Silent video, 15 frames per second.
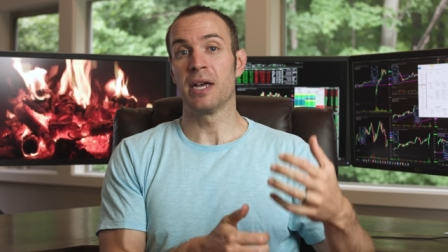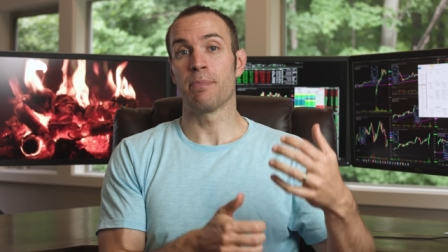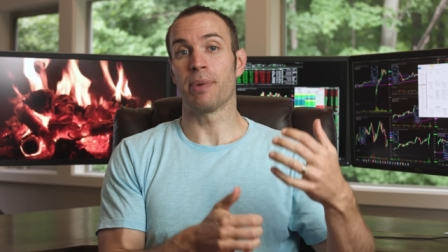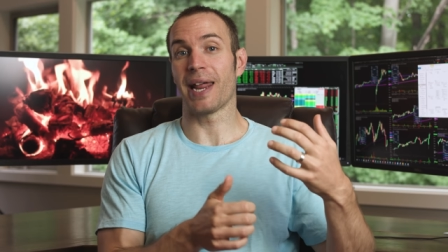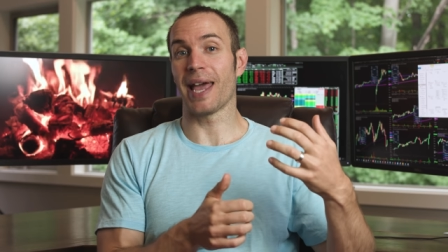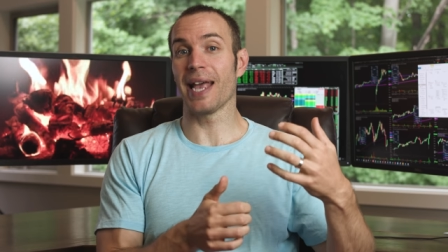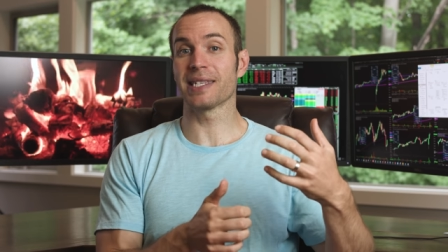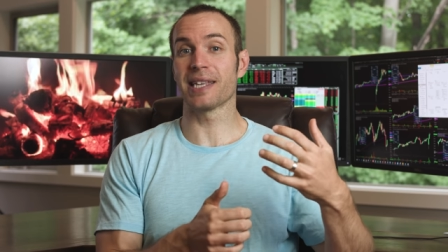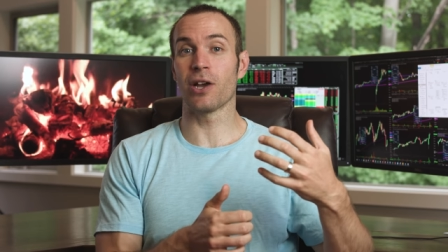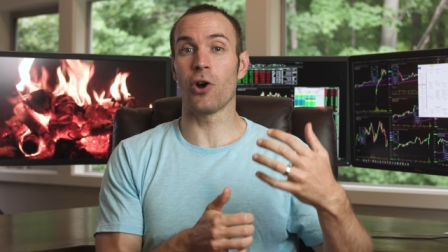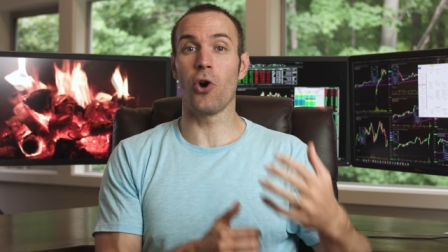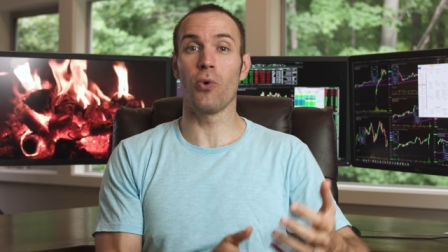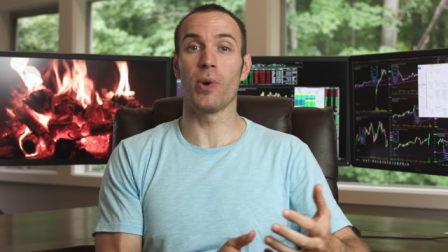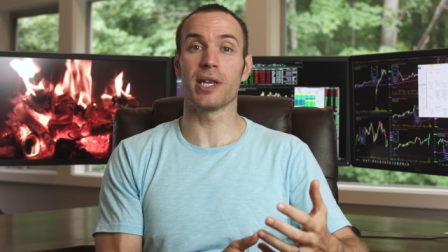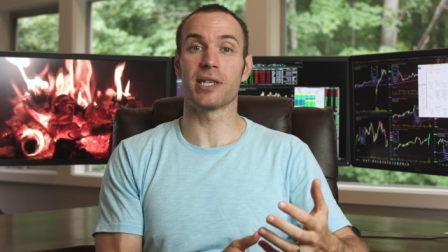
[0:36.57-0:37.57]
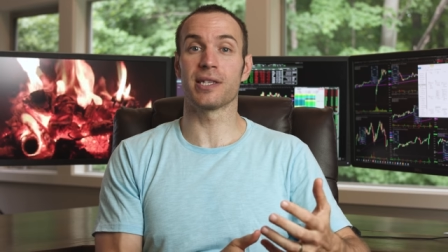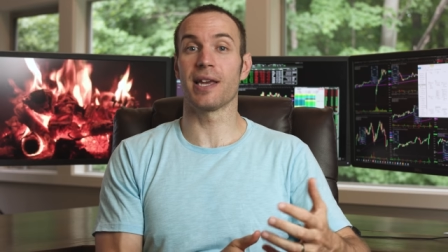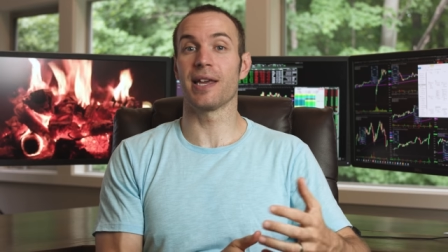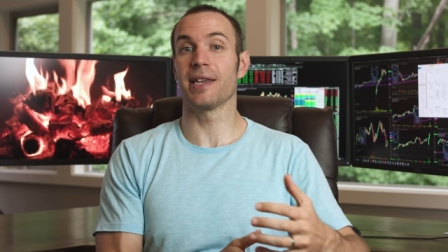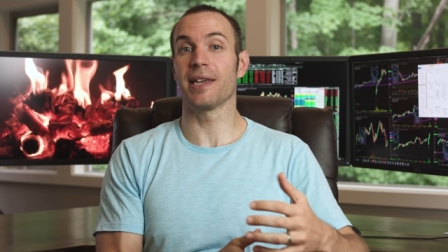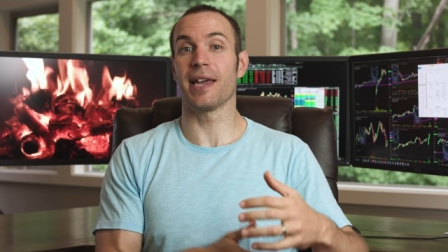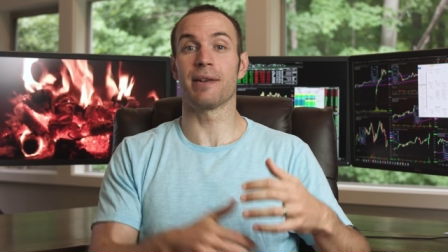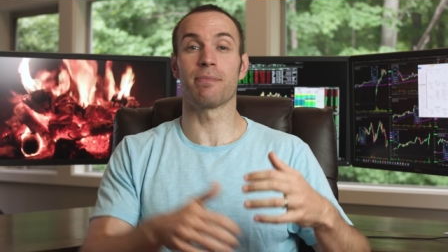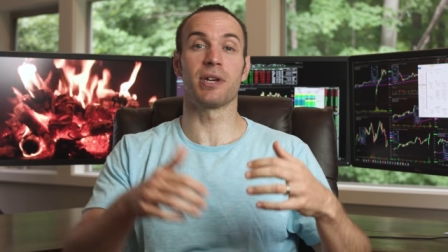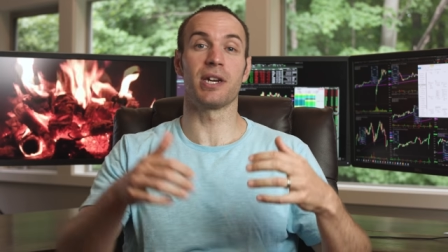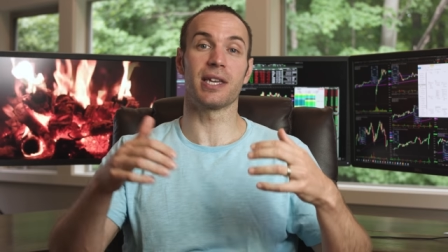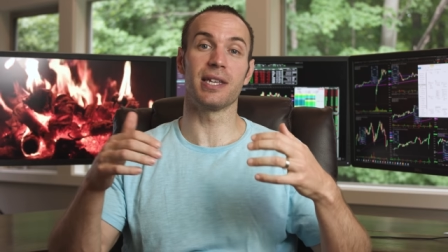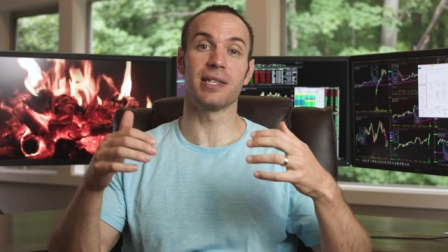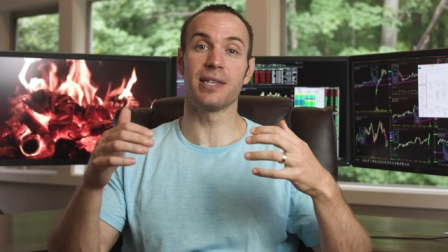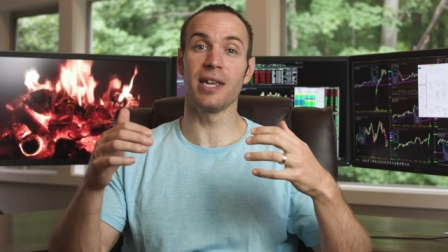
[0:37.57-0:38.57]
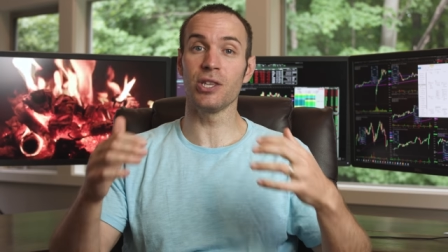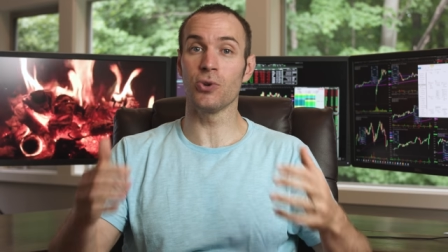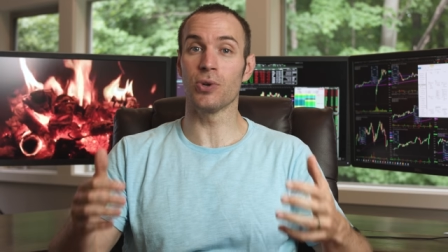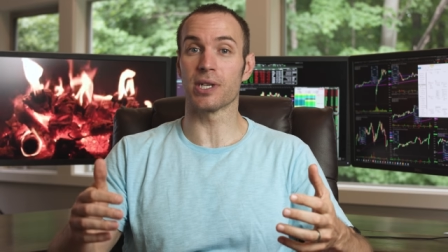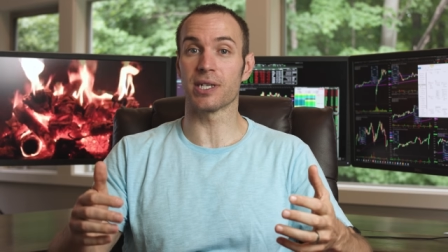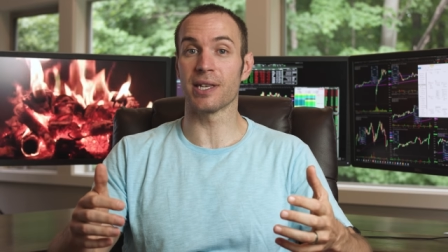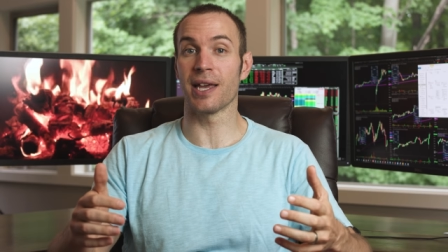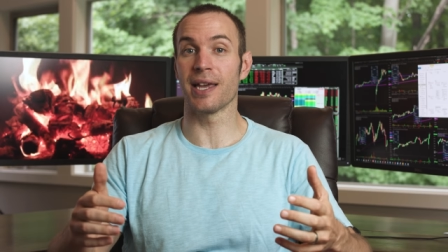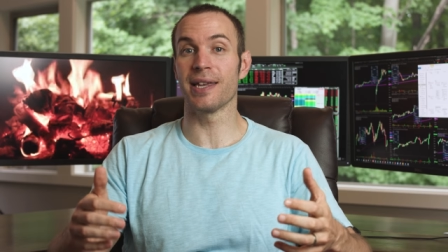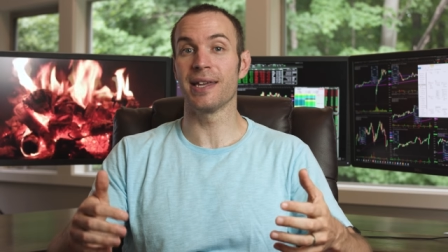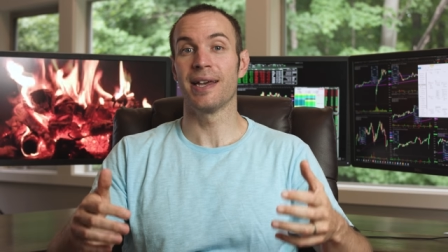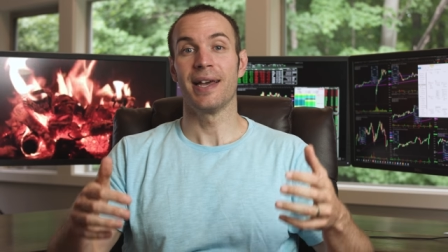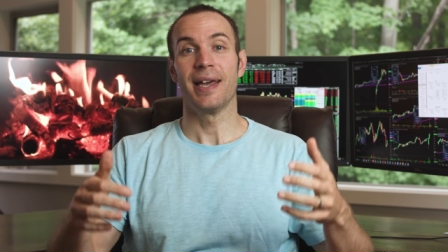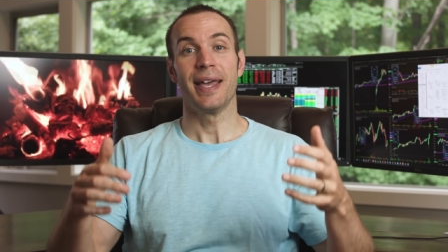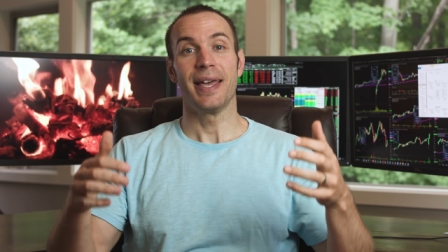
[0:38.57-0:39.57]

But as I always say, and I'm going to continue to say,